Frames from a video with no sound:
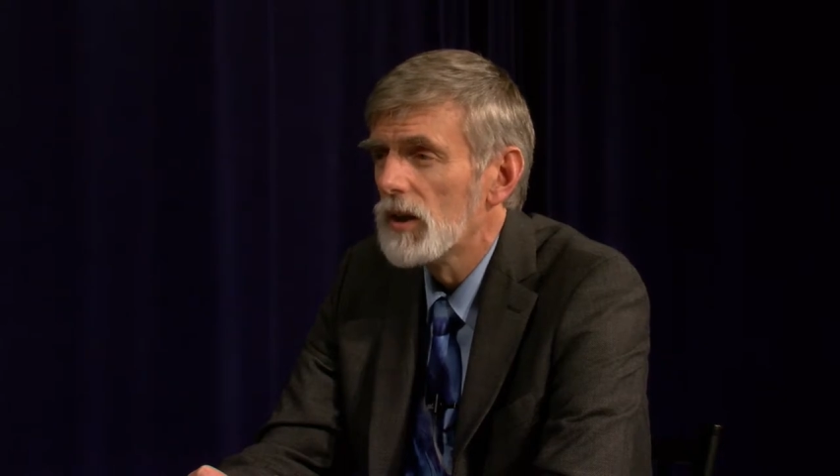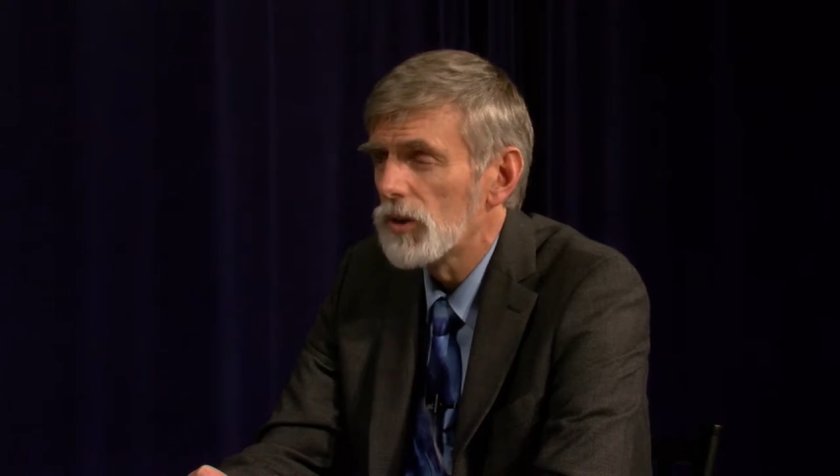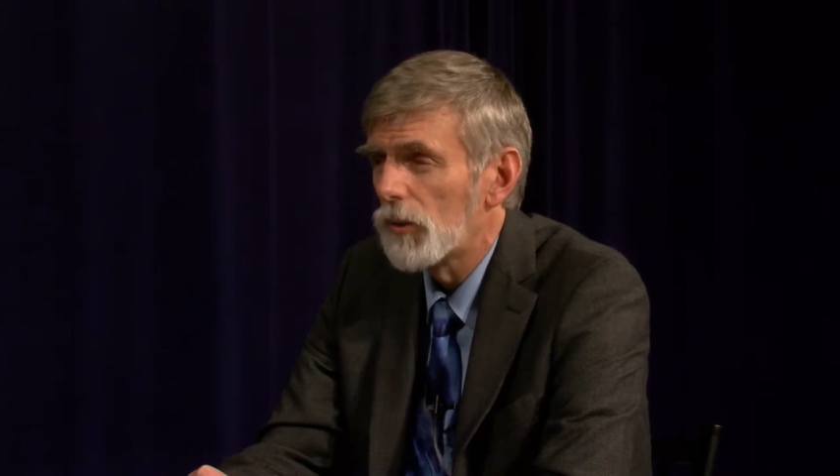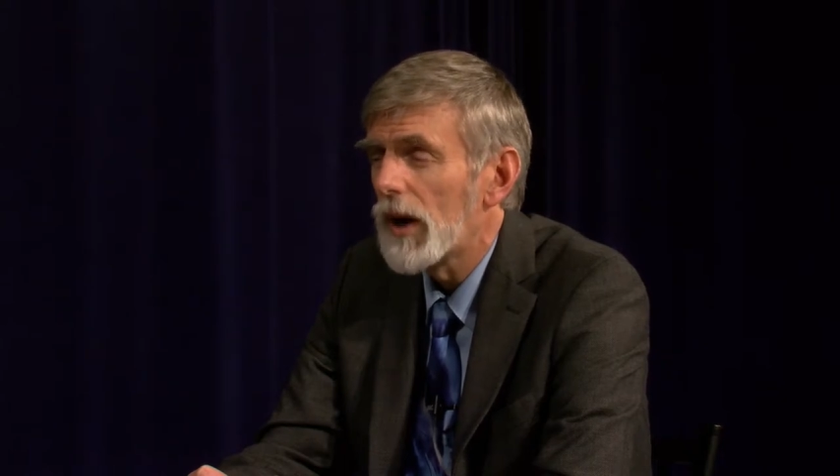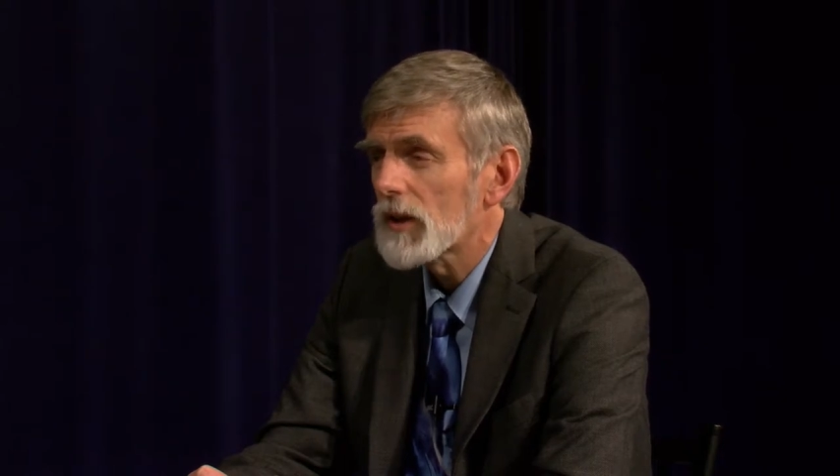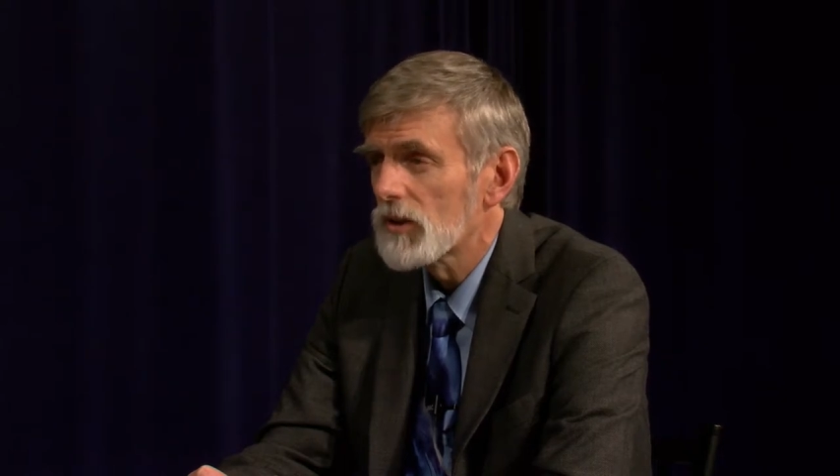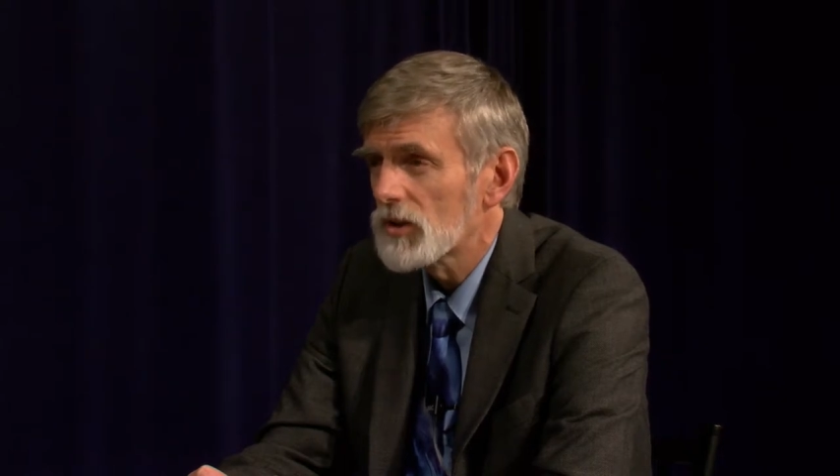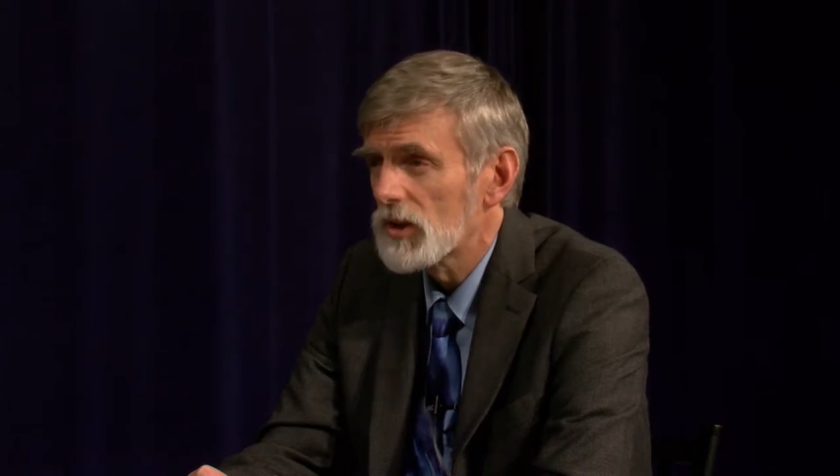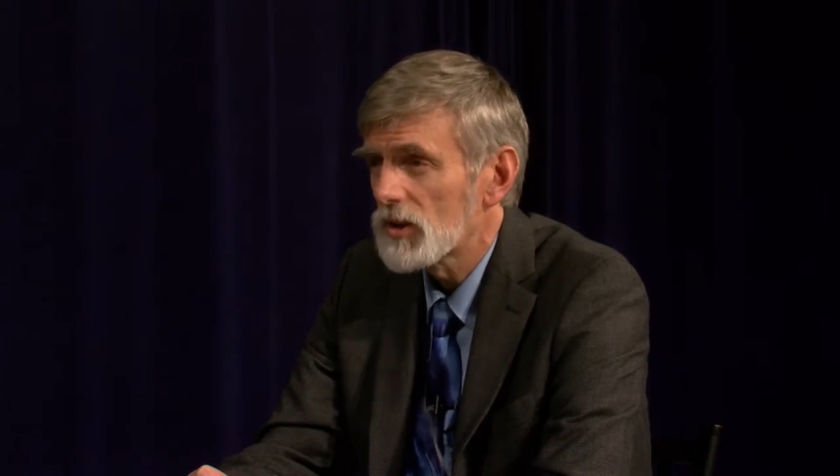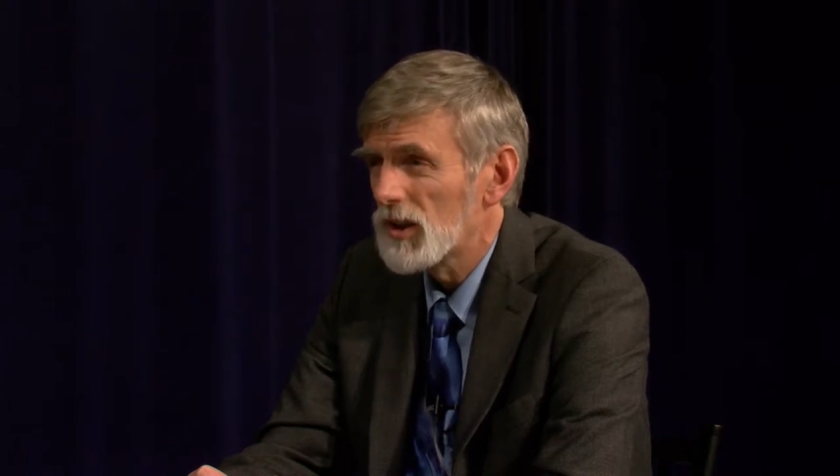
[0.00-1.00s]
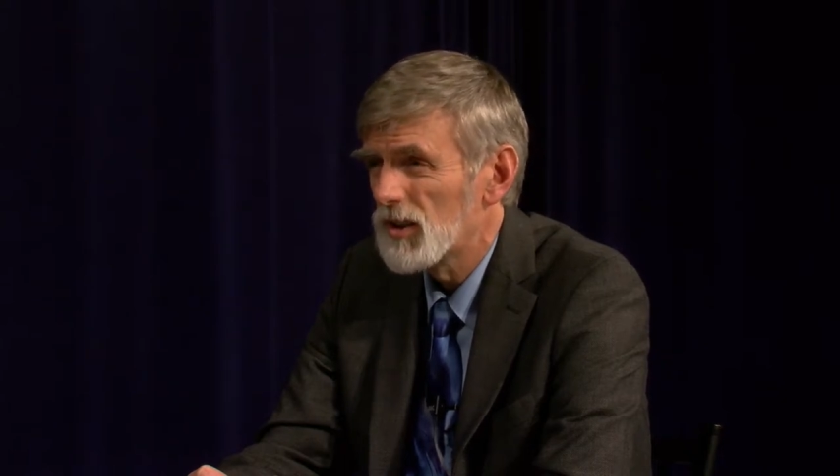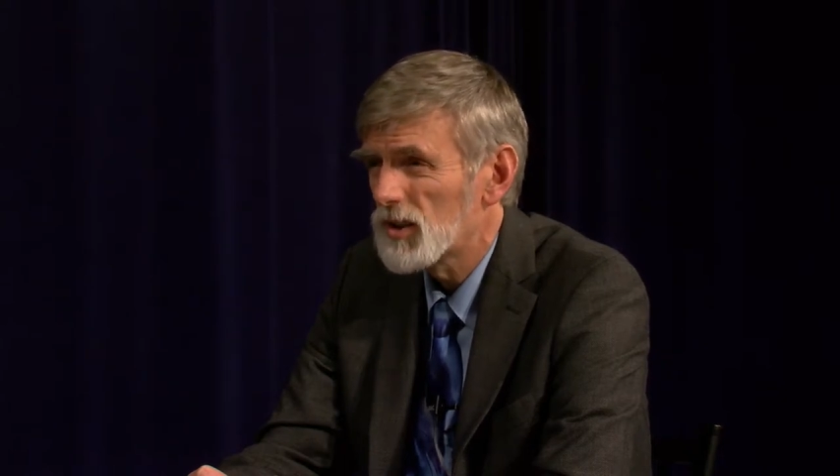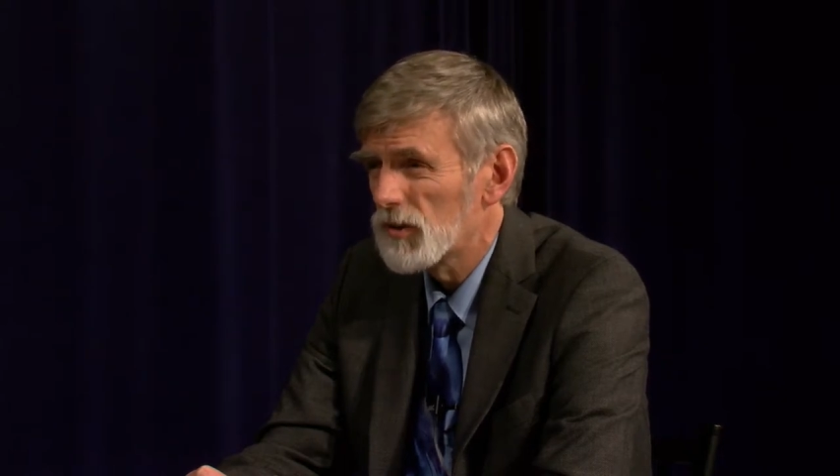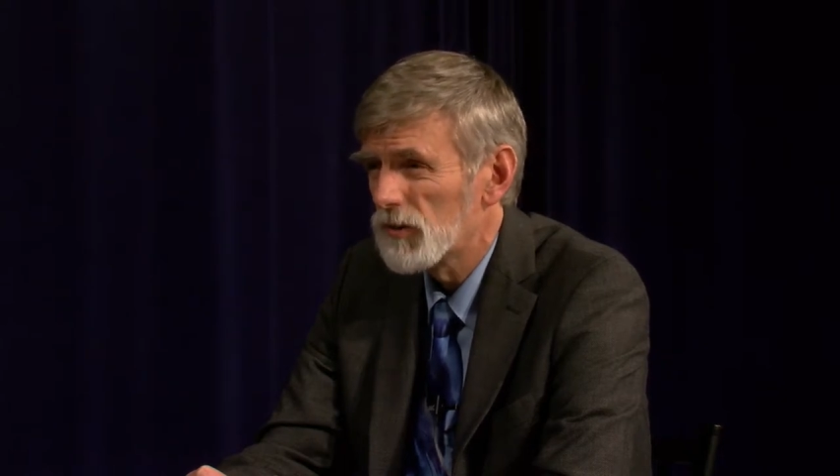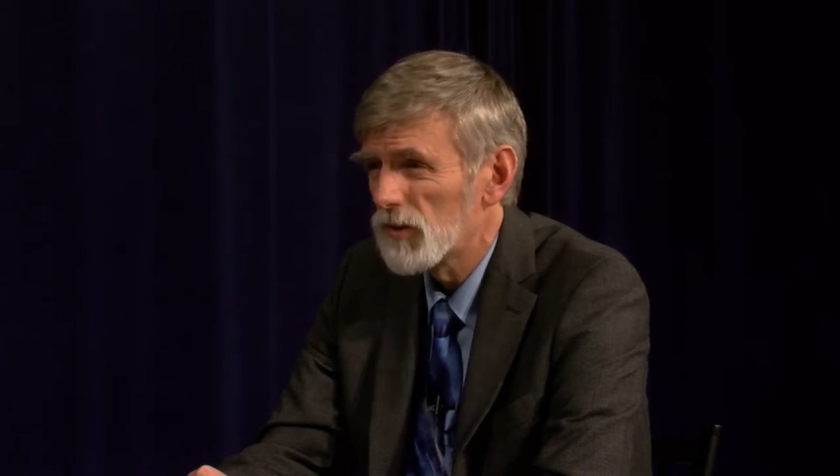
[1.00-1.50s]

direct assistance to,